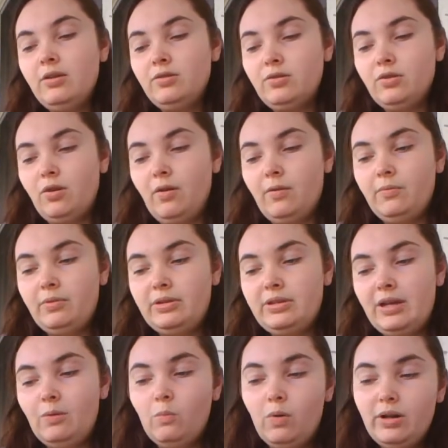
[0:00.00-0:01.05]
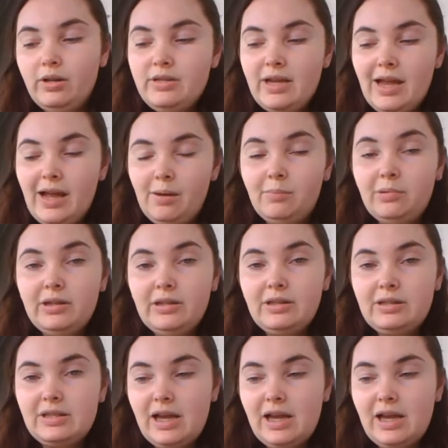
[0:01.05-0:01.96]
So we take one tablet,